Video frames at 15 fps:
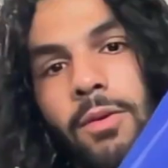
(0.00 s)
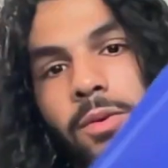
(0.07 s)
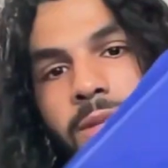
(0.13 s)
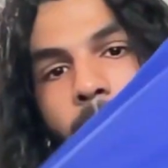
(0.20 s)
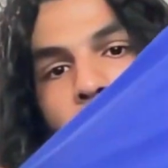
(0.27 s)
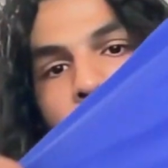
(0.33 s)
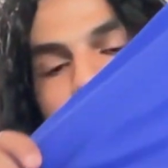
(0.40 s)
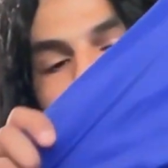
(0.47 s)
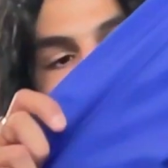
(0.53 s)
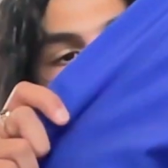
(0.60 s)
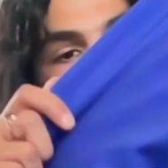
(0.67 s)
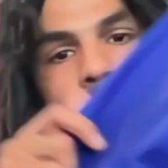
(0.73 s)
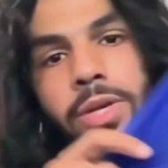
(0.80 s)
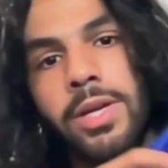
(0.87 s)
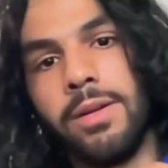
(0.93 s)
was a member
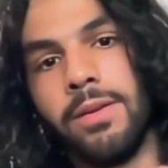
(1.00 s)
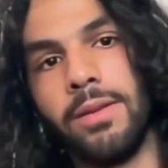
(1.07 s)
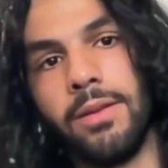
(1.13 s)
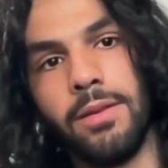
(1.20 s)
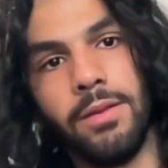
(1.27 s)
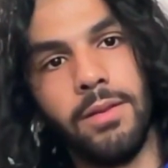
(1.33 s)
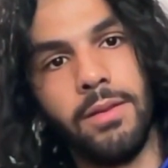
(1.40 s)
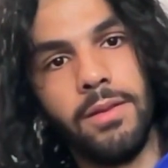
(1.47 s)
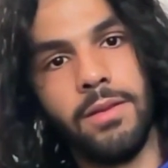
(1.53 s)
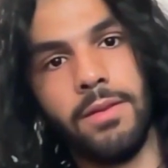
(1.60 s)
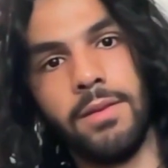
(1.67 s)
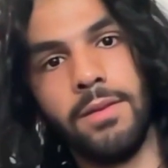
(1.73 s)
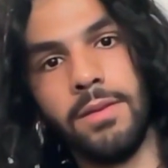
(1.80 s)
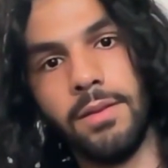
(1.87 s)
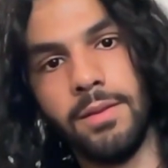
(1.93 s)
during
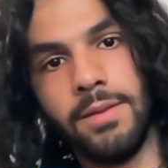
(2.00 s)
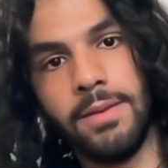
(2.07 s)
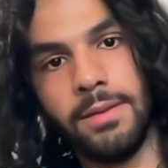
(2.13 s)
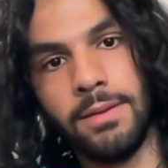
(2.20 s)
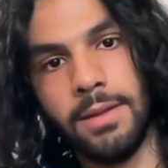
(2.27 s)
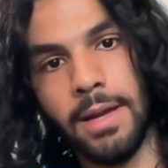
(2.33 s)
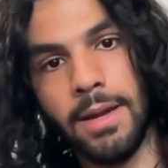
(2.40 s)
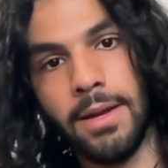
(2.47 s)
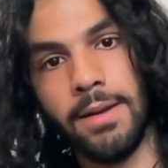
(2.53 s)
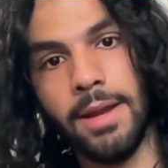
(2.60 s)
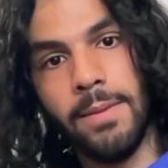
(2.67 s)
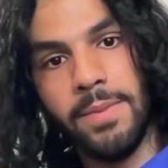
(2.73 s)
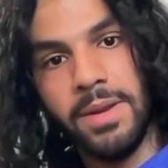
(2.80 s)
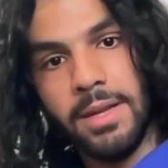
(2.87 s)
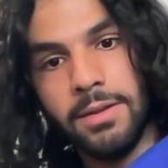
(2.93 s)

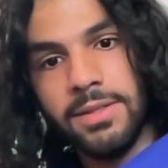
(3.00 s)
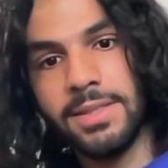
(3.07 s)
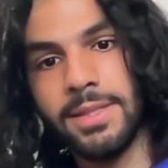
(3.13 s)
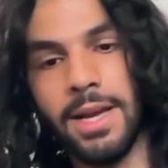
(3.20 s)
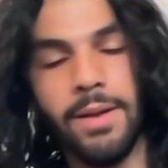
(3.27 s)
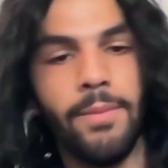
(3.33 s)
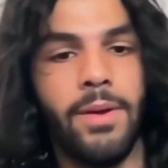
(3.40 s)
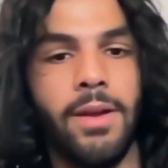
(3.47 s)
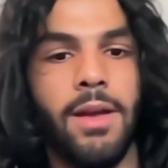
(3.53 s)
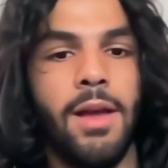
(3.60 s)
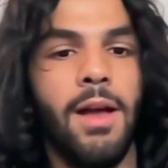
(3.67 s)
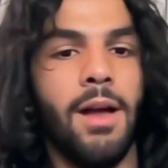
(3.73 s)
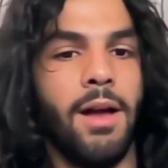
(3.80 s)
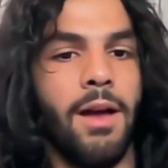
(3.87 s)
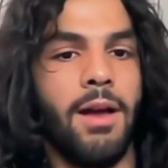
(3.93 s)
Damon Hill's
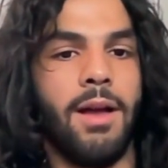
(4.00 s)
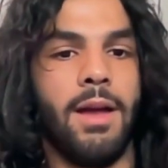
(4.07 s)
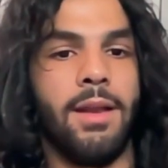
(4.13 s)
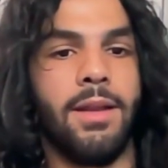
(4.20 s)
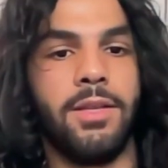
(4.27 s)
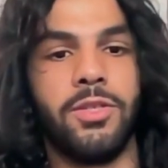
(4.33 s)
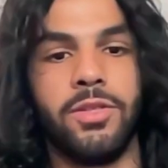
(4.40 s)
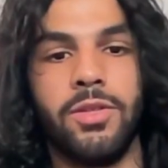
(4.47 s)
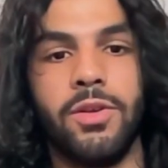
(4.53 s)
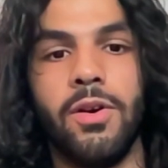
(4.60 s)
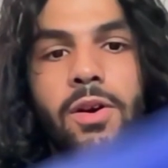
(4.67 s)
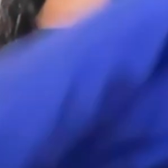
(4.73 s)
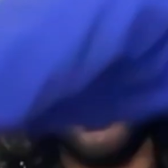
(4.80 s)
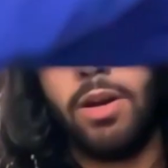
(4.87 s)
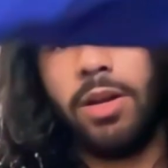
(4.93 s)
time, and he just
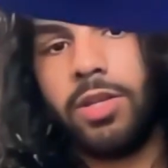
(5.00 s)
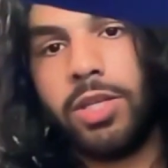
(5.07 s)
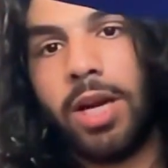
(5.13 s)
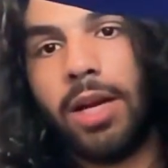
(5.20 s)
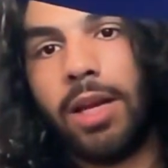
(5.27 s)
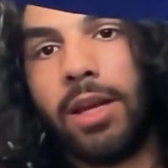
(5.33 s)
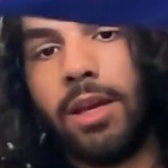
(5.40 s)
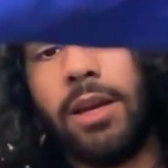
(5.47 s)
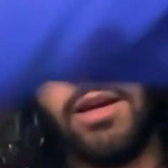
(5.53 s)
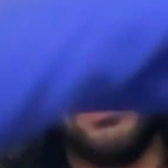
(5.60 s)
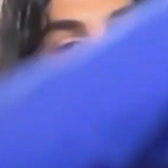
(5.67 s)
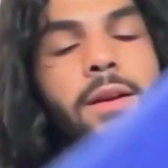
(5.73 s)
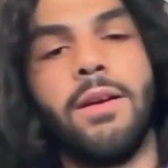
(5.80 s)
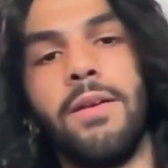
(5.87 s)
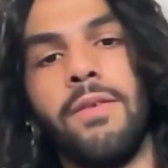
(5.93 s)
got a jacket
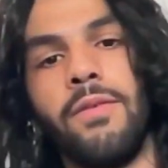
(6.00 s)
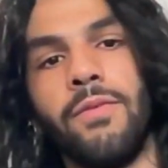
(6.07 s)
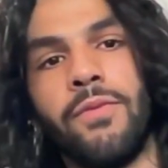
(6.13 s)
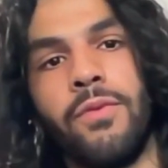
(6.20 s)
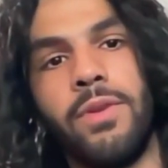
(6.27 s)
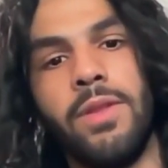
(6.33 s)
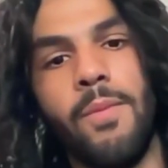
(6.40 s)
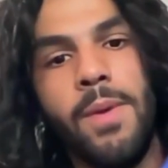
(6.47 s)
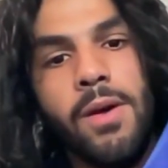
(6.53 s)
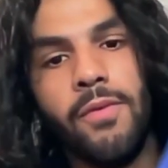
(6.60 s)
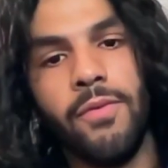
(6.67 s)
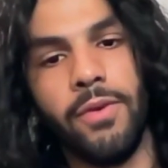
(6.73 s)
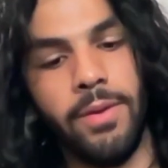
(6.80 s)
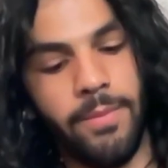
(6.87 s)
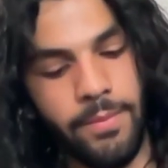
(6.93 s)
through the mail for him.